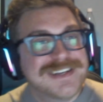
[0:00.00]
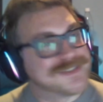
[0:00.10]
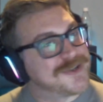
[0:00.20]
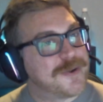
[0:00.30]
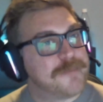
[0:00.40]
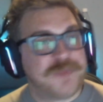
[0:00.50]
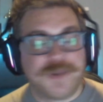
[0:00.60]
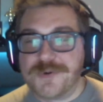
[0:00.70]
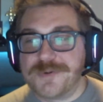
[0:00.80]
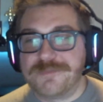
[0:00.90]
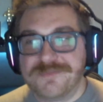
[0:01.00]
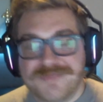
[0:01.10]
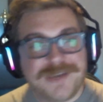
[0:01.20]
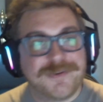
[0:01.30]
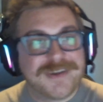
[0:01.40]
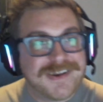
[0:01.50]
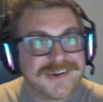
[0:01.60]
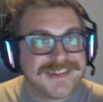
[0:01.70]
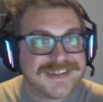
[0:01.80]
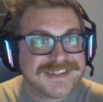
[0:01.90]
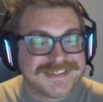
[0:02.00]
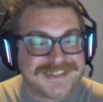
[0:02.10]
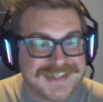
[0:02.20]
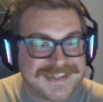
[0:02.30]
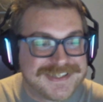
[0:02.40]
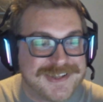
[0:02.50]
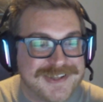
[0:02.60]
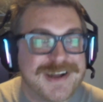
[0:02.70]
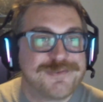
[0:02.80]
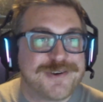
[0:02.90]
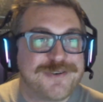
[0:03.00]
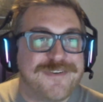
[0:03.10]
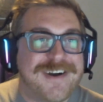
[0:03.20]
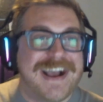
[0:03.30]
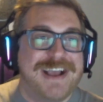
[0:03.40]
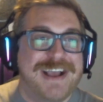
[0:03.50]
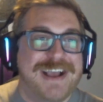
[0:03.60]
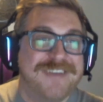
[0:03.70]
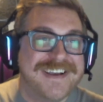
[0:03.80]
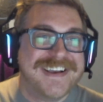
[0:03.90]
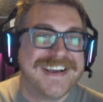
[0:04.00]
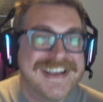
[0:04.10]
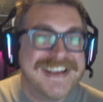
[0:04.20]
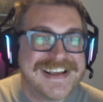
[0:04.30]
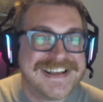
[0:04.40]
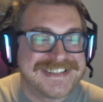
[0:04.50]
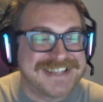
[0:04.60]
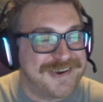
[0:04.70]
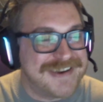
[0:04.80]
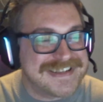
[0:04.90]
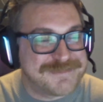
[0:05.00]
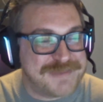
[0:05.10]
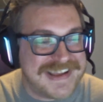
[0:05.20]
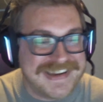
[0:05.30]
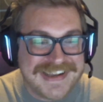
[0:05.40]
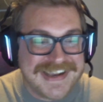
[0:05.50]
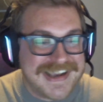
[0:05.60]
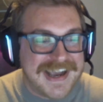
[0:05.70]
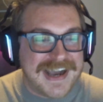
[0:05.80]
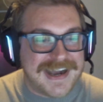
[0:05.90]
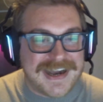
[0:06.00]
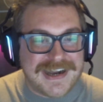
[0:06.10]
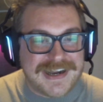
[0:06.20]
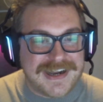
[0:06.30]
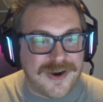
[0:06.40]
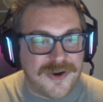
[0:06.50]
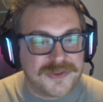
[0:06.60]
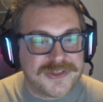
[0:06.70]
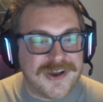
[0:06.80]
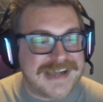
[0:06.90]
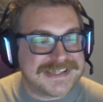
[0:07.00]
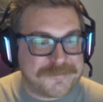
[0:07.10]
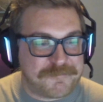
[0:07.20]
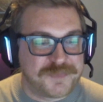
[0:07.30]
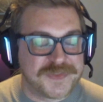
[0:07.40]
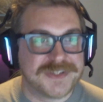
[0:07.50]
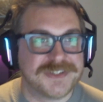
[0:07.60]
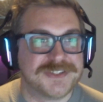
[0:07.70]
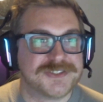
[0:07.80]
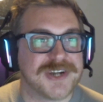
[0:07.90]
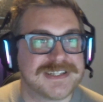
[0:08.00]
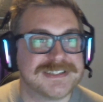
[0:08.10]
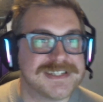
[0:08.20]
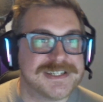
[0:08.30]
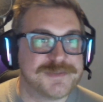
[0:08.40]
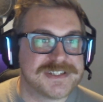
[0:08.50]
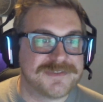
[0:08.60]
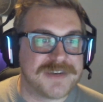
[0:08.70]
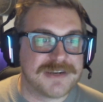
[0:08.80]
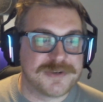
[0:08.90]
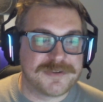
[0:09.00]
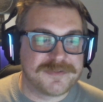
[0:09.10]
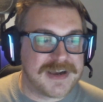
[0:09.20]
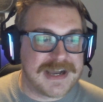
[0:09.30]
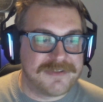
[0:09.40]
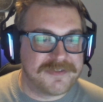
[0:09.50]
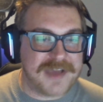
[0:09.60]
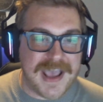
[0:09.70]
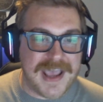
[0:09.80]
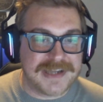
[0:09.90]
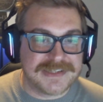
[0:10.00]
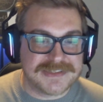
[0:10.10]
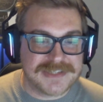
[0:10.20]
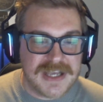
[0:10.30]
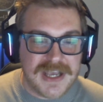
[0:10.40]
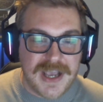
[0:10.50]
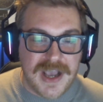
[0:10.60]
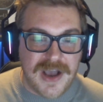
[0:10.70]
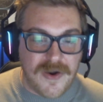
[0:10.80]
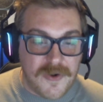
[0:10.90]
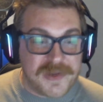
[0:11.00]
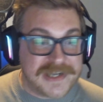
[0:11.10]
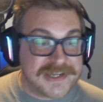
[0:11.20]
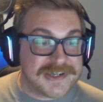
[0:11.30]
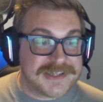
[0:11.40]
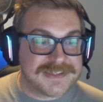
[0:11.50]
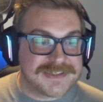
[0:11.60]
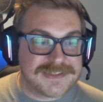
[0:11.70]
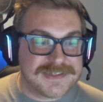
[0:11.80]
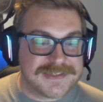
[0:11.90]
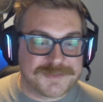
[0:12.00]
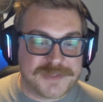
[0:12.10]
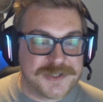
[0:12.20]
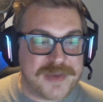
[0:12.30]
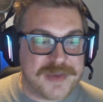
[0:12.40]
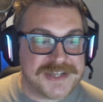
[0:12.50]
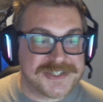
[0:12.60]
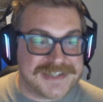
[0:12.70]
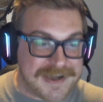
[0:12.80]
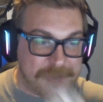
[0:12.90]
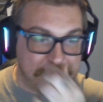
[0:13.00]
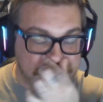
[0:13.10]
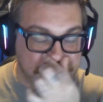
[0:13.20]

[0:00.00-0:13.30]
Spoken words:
So, well, there we go. Let's learn Unreal 5. So I spent a whole night trying to teach myself Unreal 5, and Oh my god, it's my new passion now.